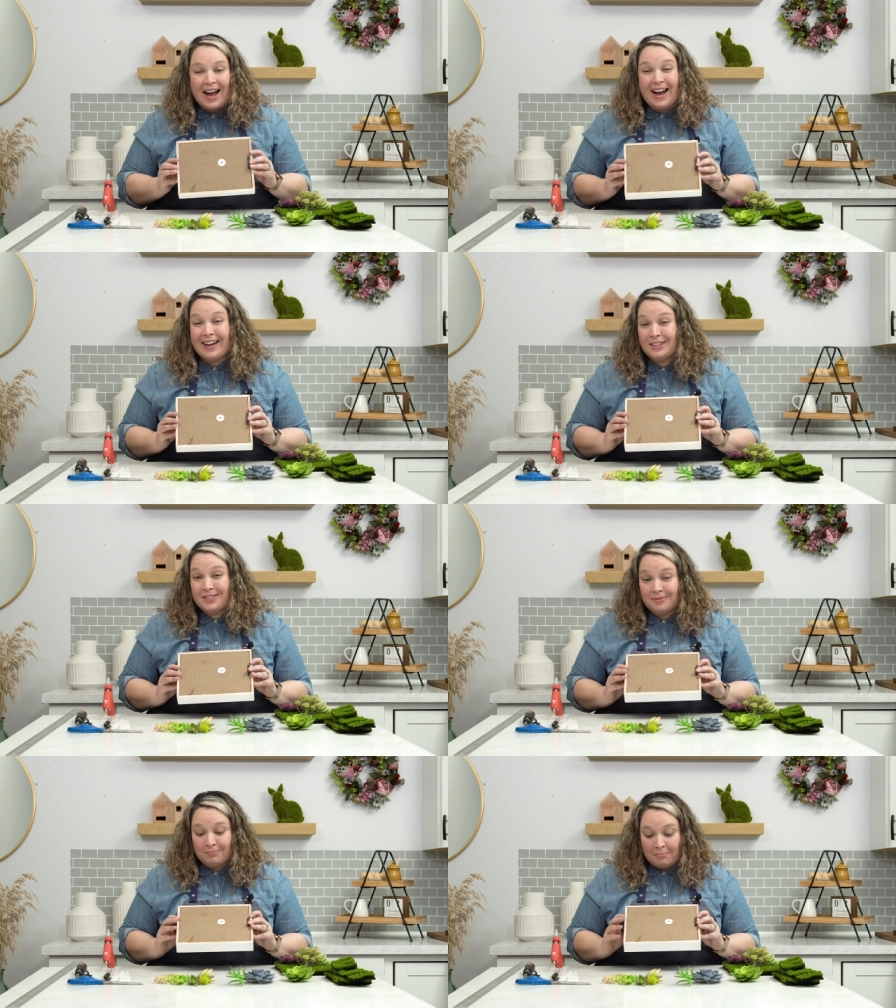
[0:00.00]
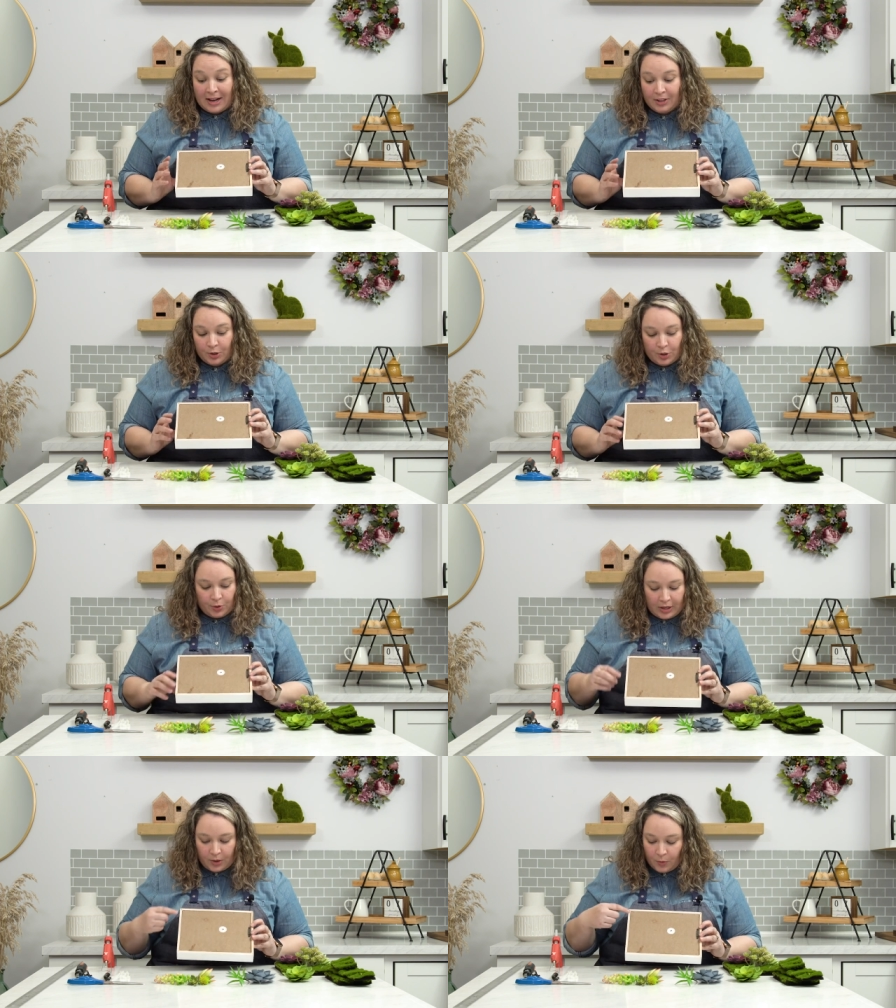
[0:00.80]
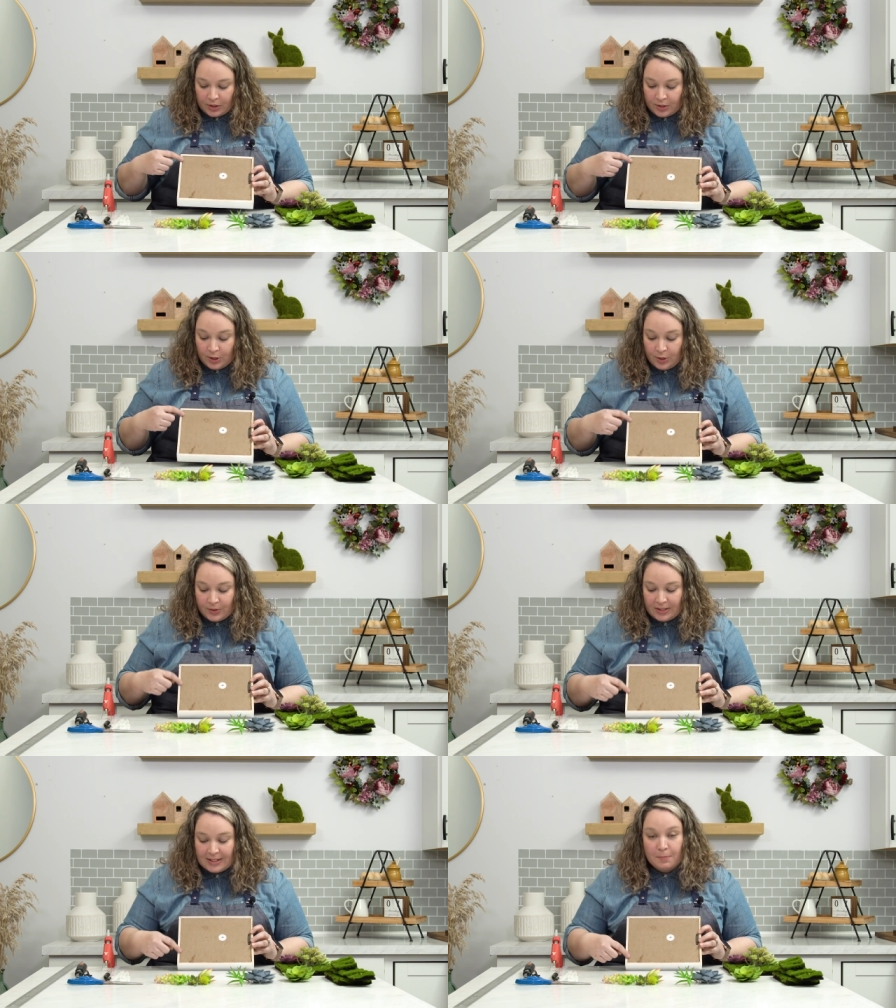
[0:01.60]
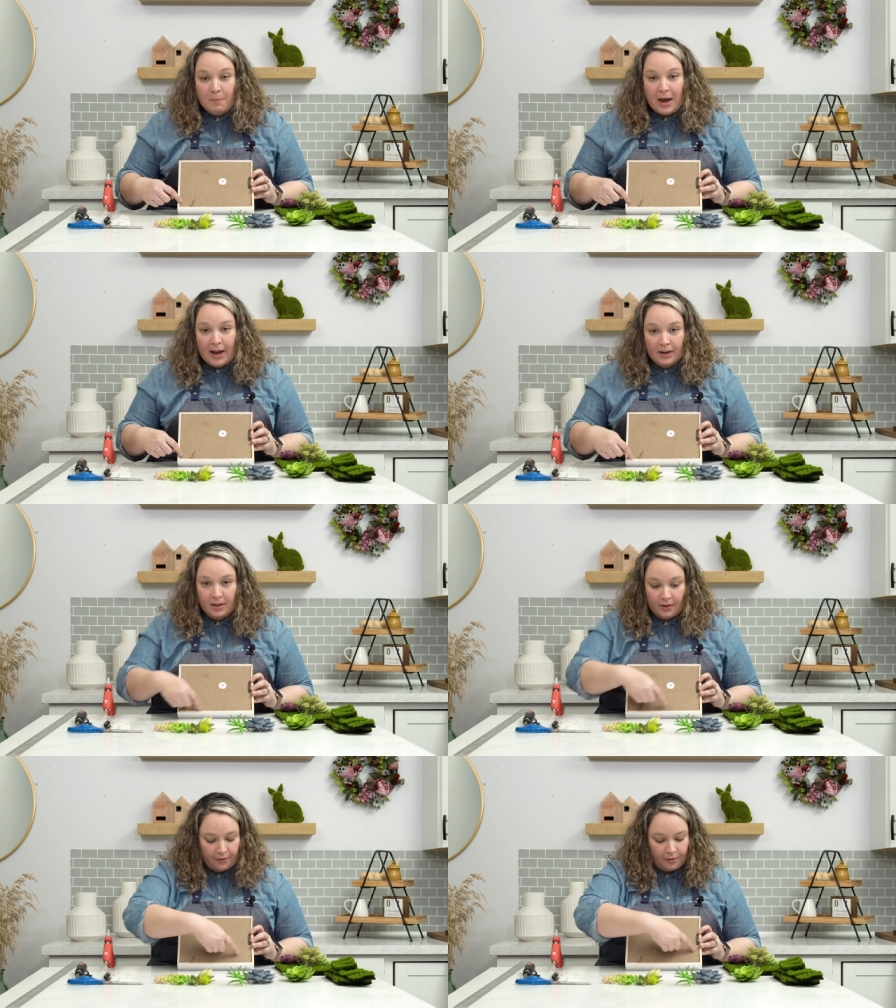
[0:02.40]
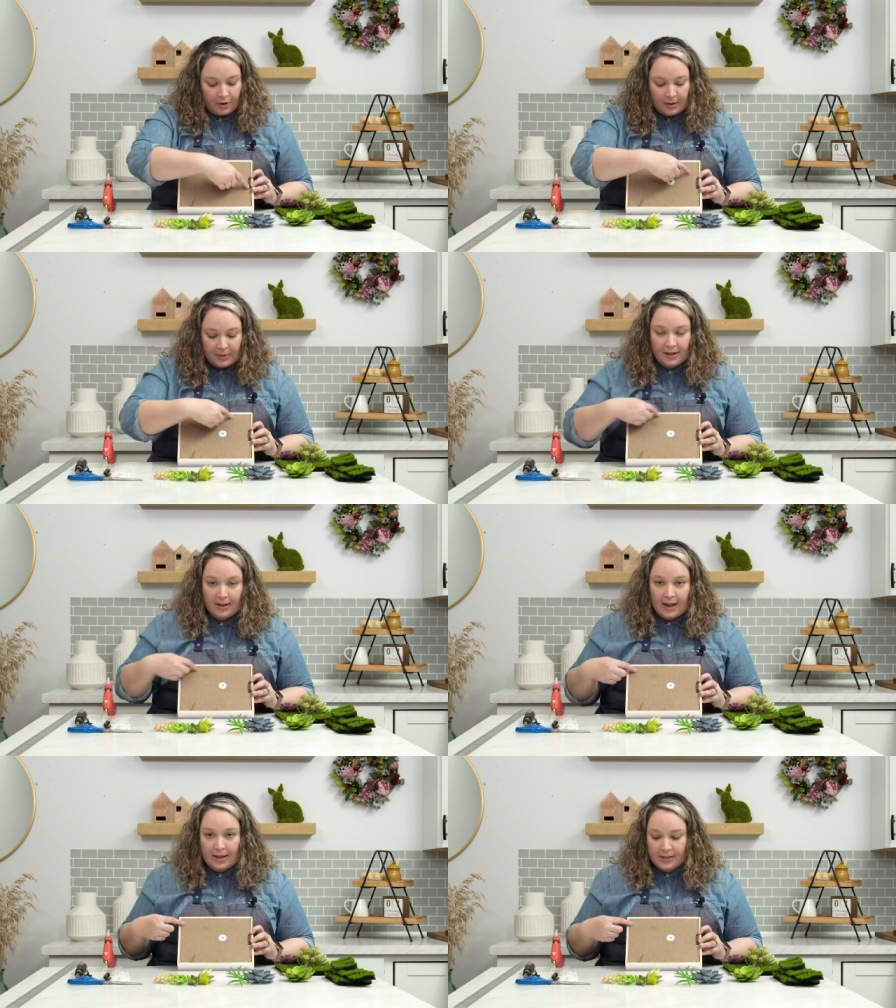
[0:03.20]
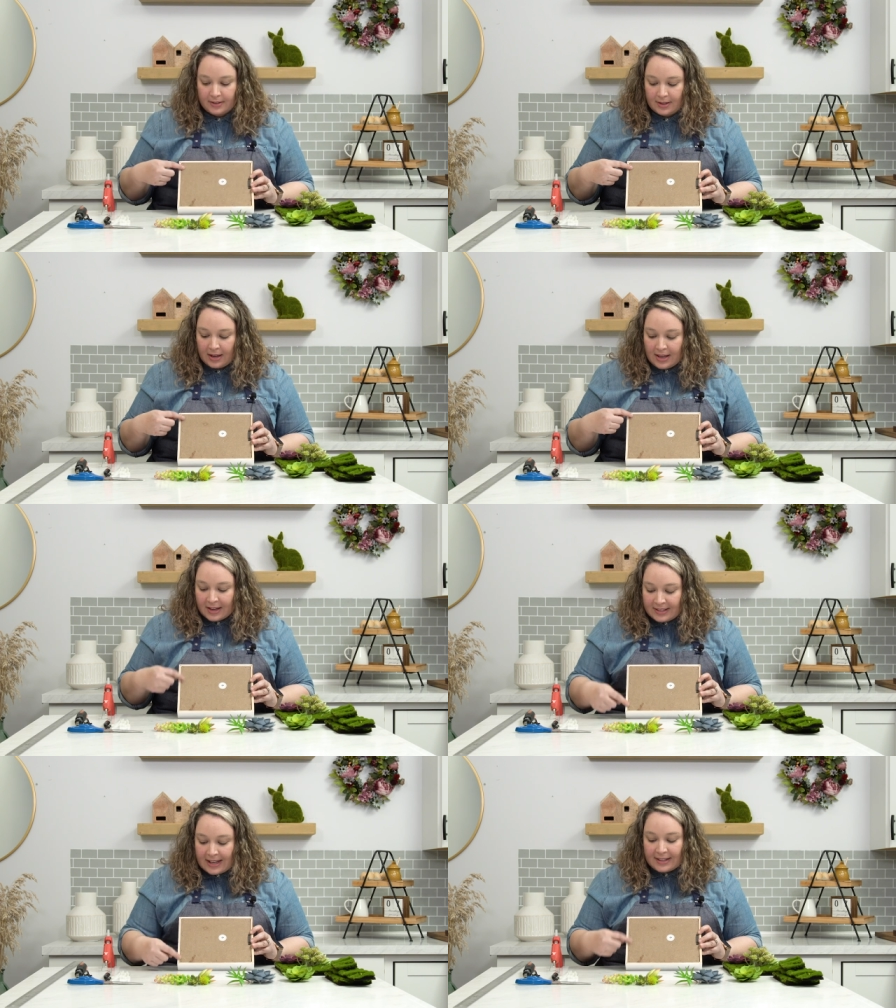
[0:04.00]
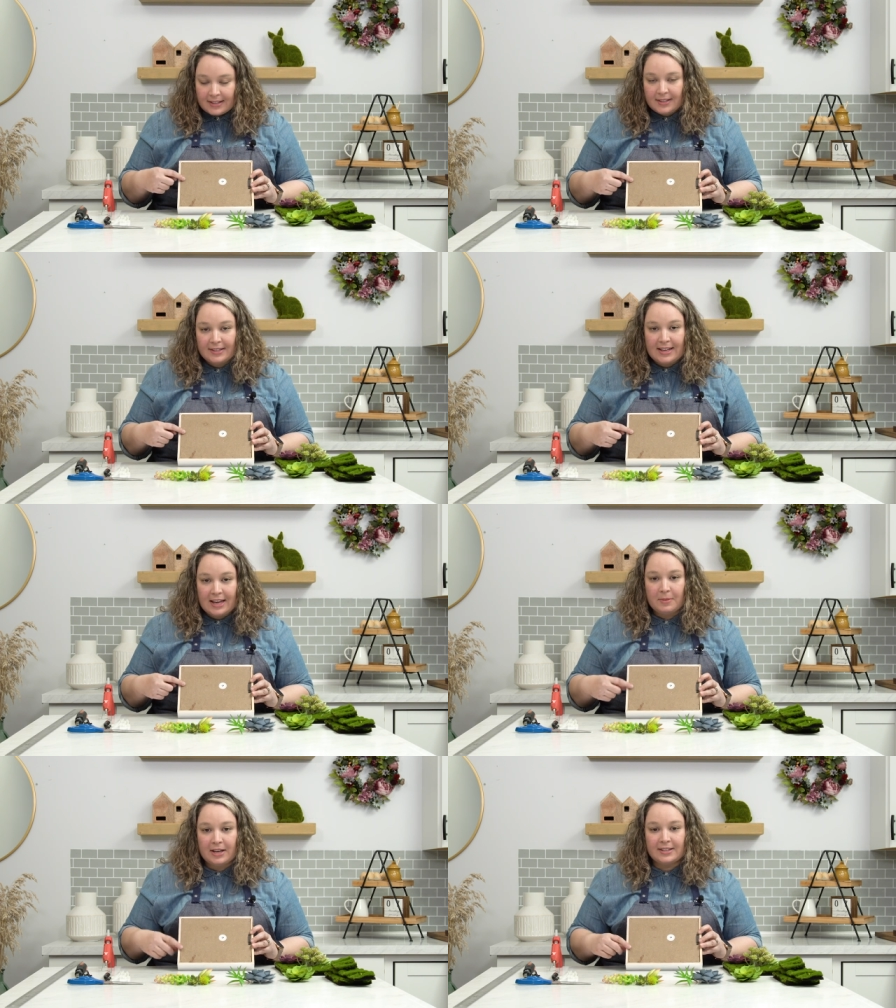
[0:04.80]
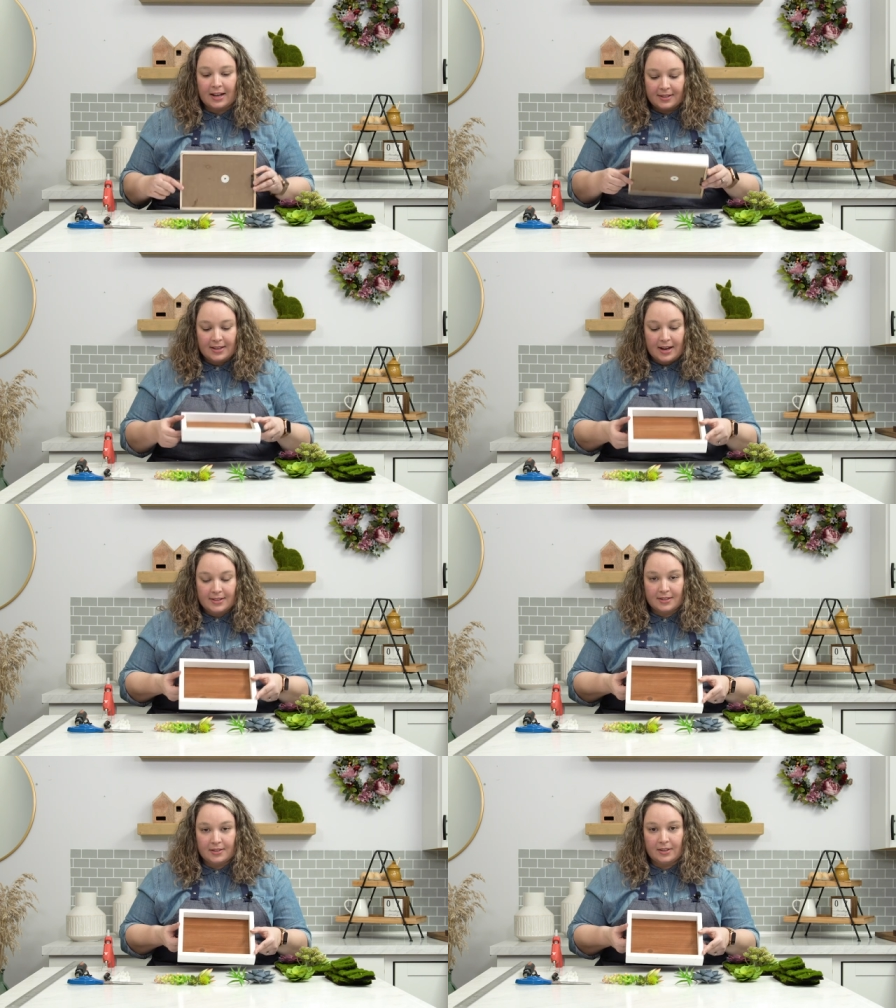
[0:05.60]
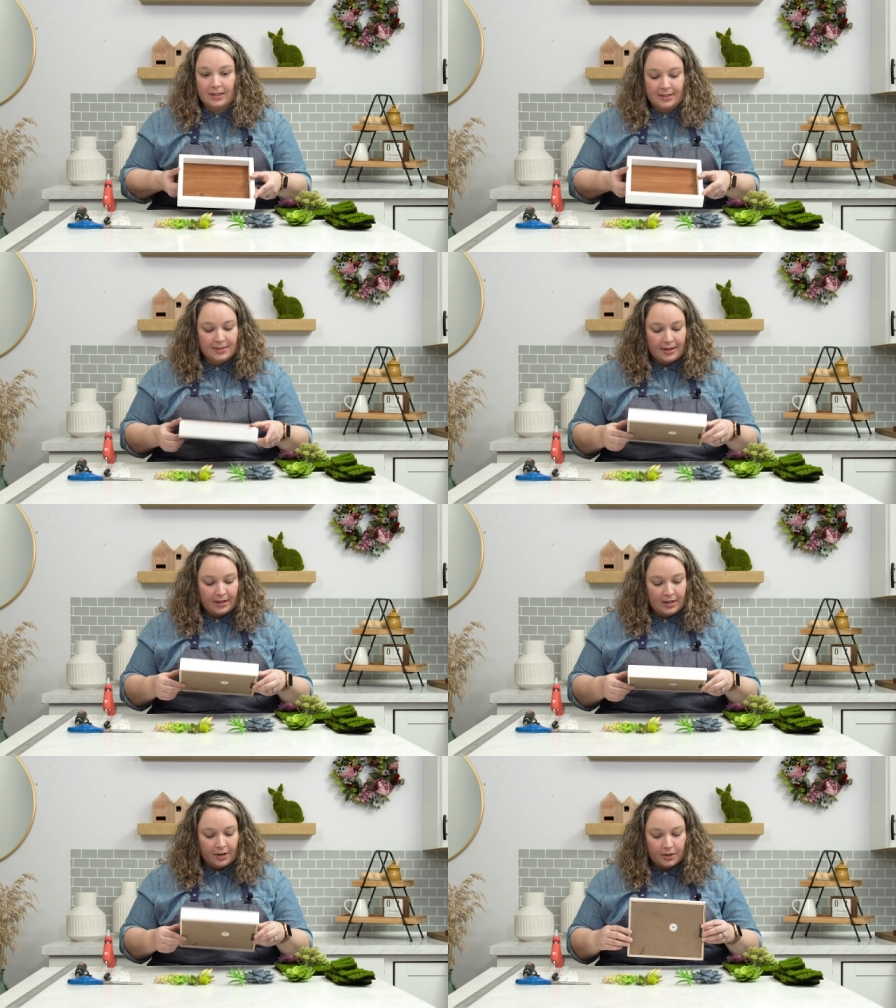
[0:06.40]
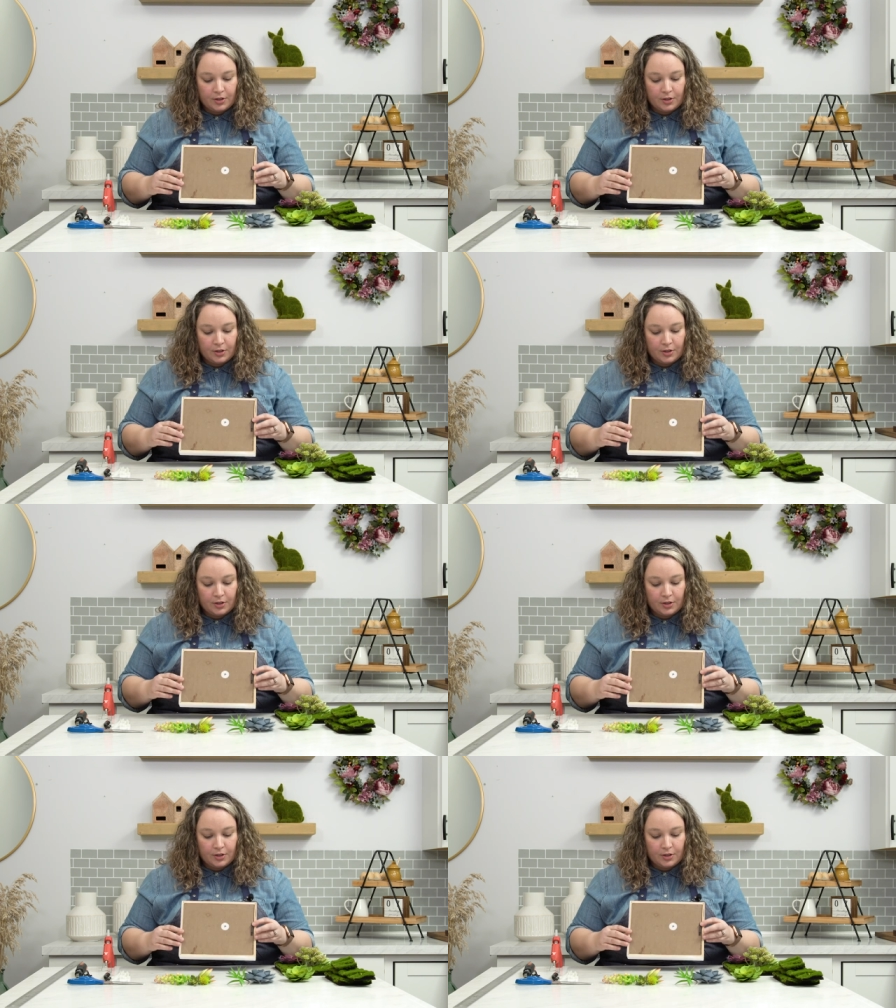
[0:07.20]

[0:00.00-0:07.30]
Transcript: I my little trick was to use this back frame that it has because that's the same exact size that's on the inside here.